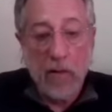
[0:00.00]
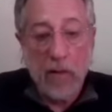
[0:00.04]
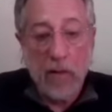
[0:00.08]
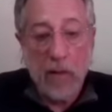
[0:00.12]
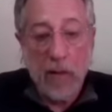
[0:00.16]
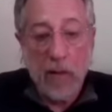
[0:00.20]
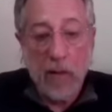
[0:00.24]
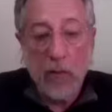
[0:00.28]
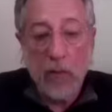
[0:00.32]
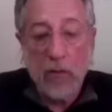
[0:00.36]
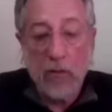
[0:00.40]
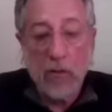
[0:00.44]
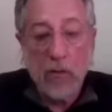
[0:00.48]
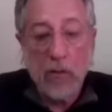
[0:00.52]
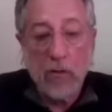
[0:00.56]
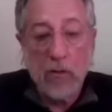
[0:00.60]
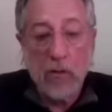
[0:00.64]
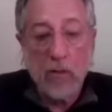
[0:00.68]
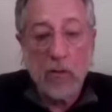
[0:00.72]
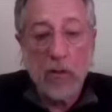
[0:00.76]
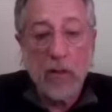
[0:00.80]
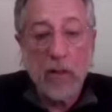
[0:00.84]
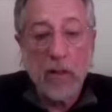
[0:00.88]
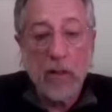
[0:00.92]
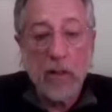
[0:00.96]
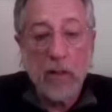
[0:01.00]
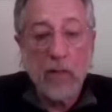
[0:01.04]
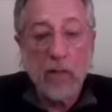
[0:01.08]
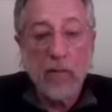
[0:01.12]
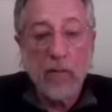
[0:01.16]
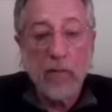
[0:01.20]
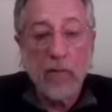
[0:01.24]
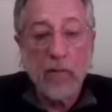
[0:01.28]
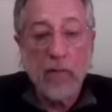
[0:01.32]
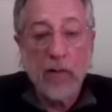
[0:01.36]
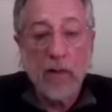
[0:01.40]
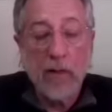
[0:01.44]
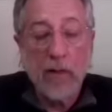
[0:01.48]
And I was just looking
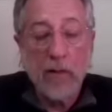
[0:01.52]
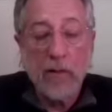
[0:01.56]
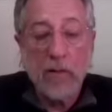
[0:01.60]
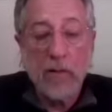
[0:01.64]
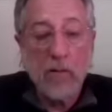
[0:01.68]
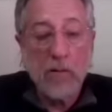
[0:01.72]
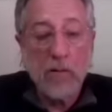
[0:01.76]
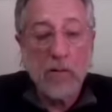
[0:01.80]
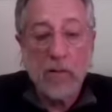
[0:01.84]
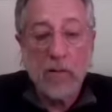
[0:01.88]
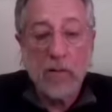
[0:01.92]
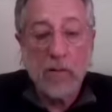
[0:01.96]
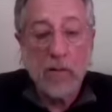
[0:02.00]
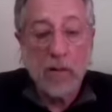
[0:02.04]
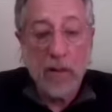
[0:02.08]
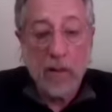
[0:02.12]
for answers.